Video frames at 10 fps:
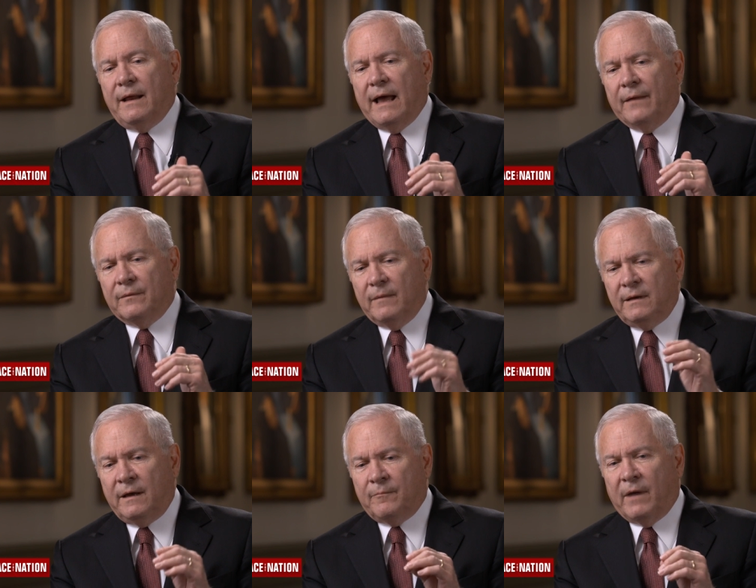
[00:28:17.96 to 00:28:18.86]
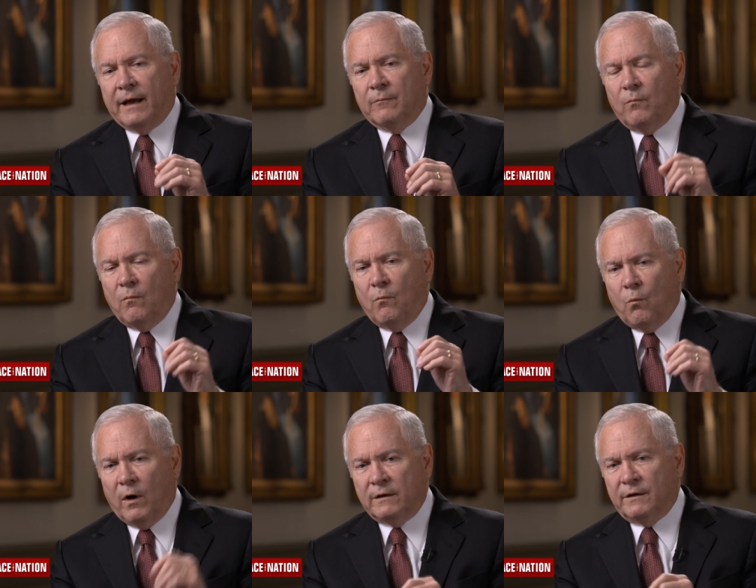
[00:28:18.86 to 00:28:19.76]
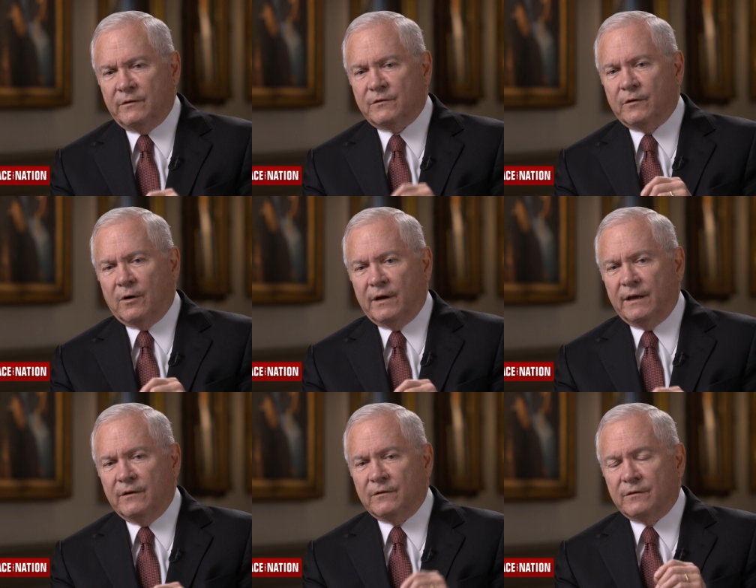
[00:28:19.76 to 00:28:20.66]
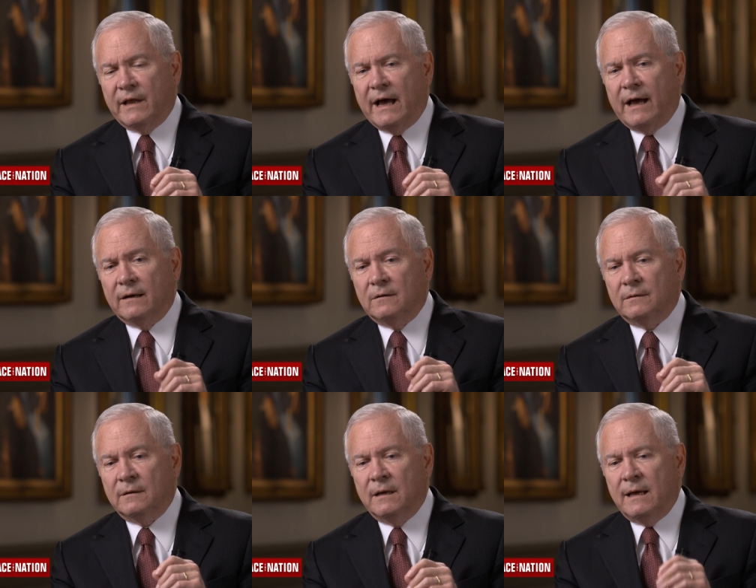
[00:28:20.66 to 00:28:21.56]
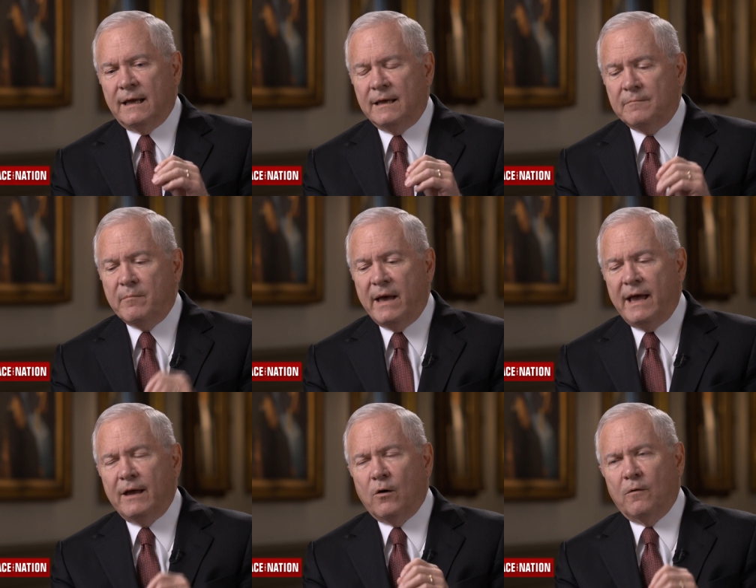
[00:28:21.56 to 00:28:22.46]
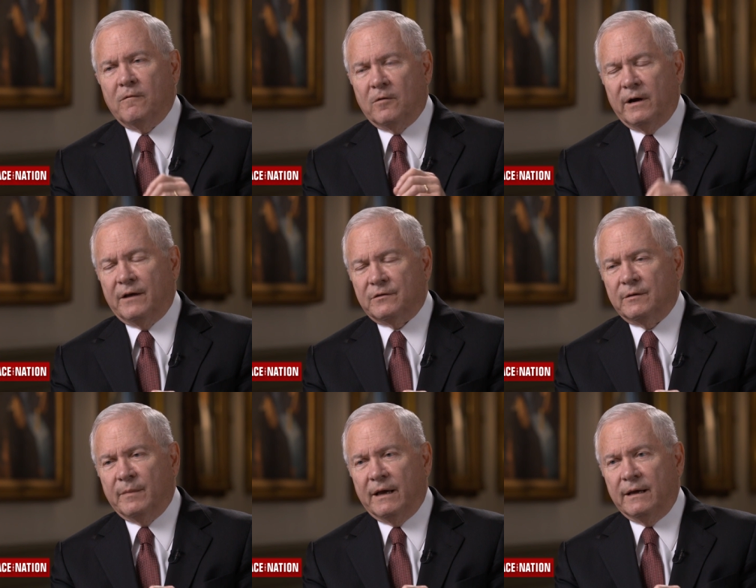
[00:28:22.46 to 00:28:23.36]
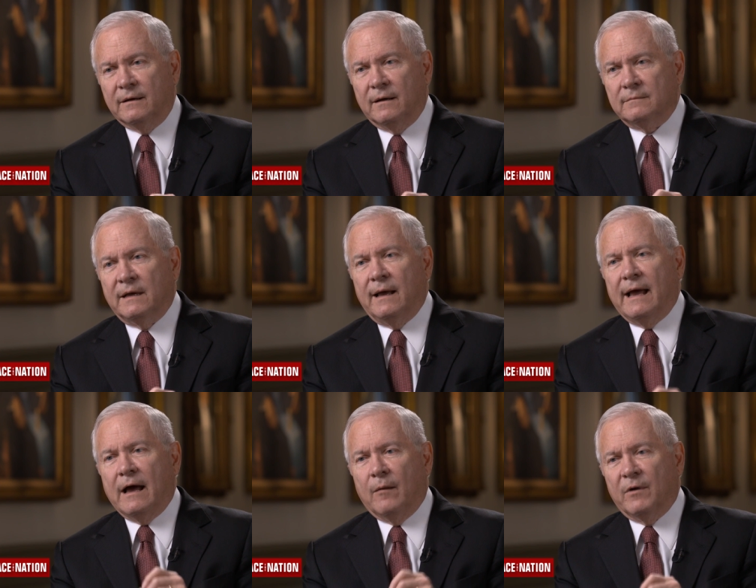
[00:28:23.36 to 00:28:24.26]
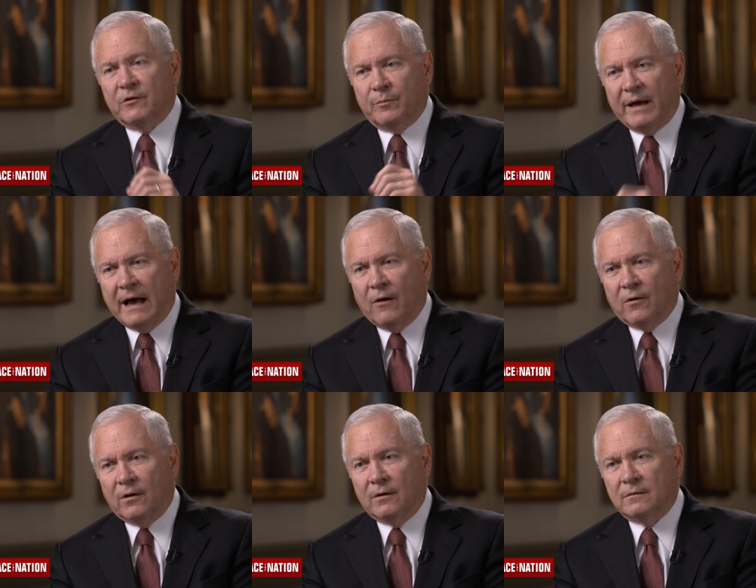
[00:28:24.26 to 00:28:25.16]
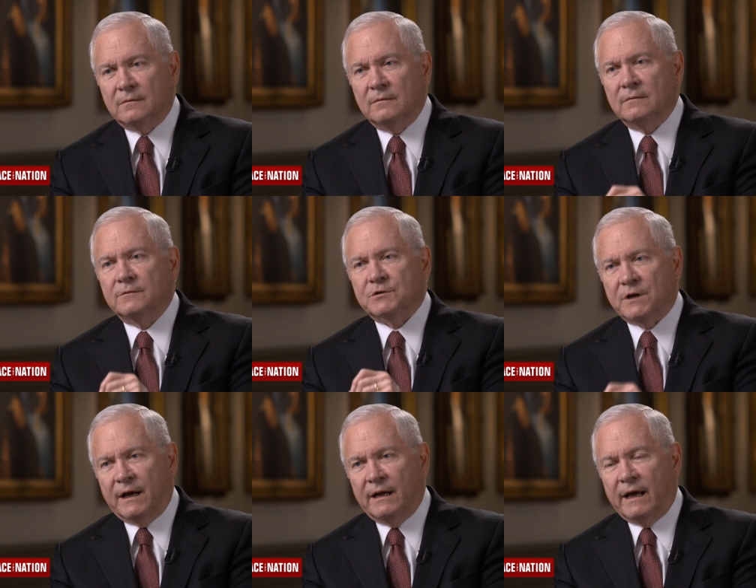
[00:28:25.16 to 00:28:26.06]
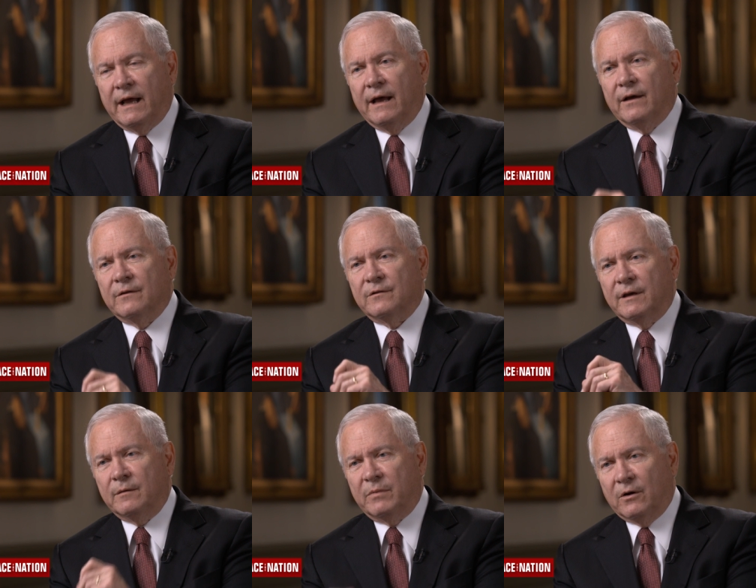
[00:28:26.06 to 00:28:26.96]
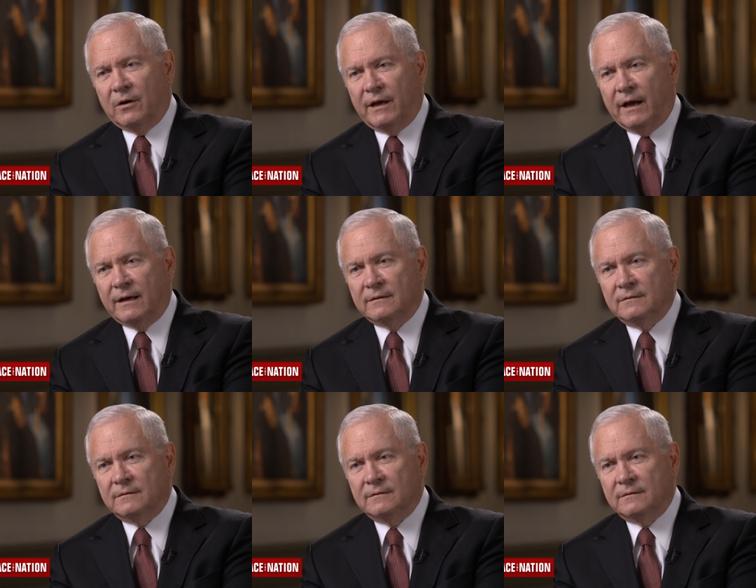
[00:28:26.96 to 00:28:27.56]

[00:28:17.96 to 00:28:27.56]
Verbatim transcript: And my one concern is that he may overestimate how much power China has in Pyongyang.